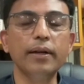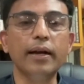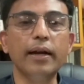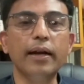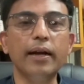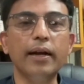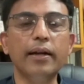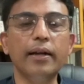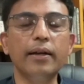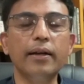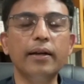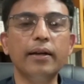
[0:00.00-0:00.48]

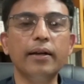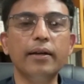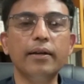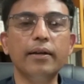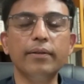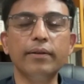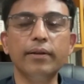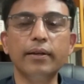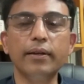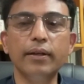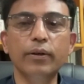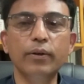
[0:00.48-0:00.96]
And
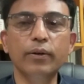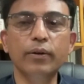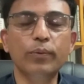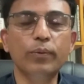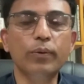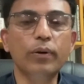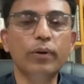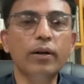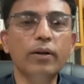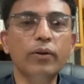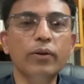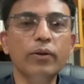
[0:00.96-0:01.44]

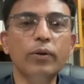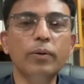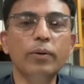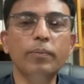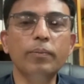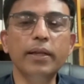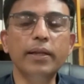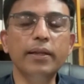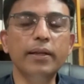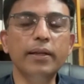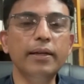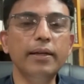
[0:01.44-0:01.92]
what could
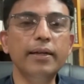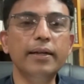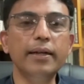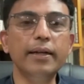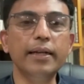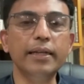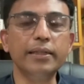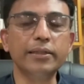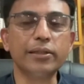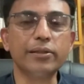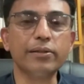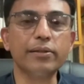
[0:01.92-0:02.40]
be the little
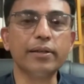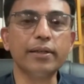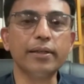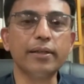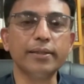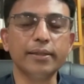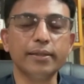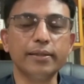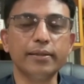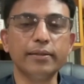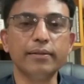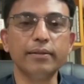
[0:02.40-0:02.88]

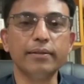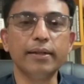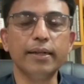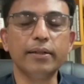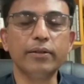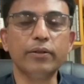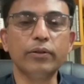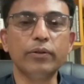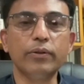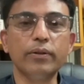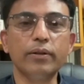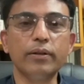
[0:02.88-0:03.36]
extras
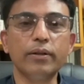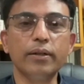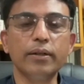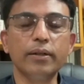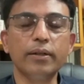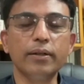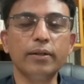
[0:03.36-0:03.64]
that could